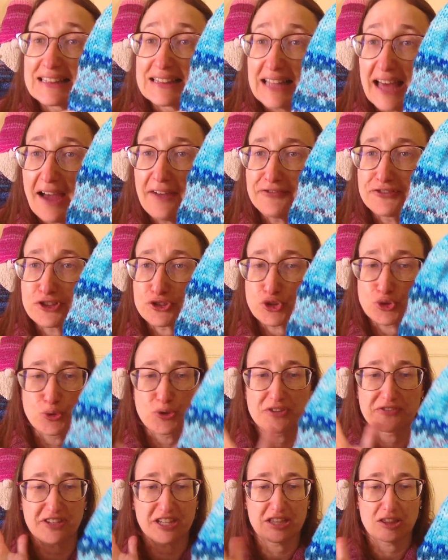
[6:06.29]
left
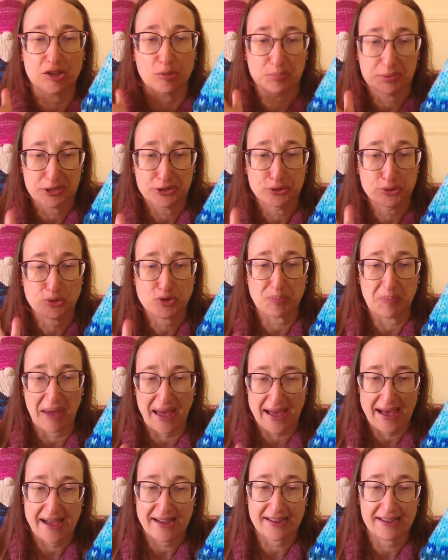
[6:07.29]
sort of in the blues
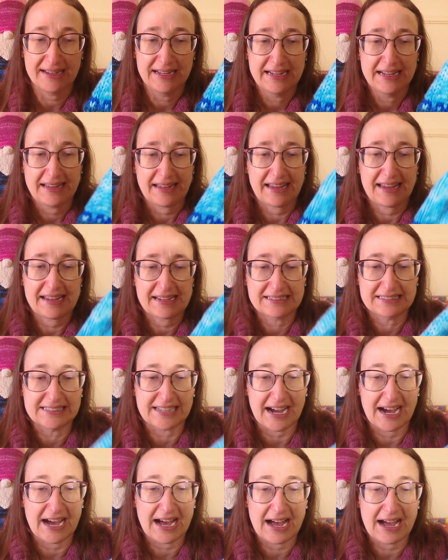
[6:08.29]
bag. And
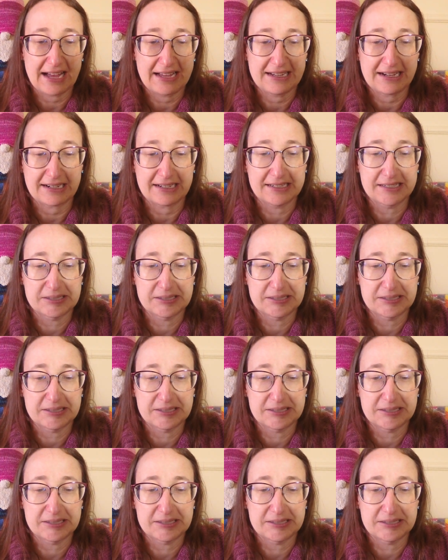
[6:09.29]
I,